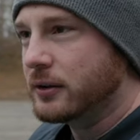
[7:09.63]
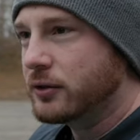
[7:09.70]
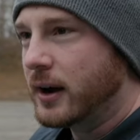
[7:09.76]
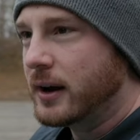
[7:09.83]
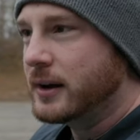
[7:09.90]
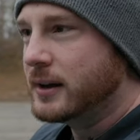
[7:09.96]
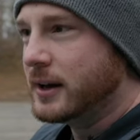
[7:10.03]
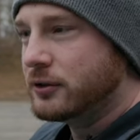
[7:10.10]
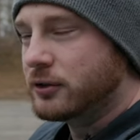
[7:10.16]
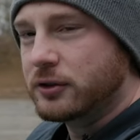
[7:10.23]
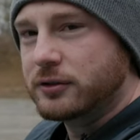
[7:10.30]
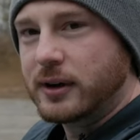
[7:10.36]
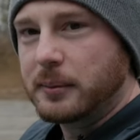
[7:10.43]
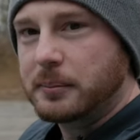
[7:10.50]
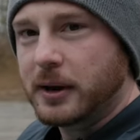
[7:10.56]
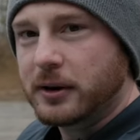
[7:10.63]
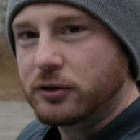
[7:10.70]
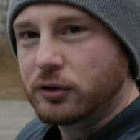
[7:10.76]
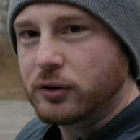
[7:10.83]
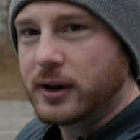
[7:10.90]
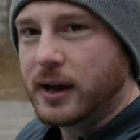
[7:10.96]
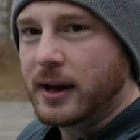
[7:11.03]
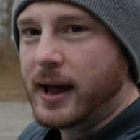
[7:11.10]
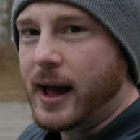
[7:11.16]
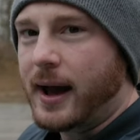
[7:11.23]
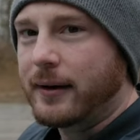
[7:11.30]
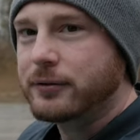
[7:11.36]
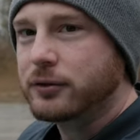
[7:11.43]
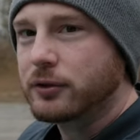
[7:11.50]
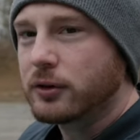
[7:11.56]
trying to get your sight picture again
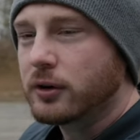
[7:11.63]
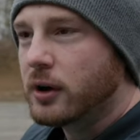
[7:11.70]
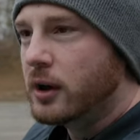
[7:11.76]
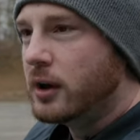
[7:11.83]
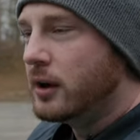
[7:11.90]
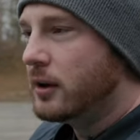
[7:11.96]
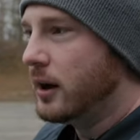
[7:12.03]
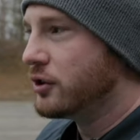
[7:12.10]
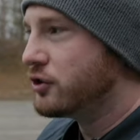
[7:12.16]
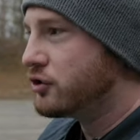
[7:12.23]
after a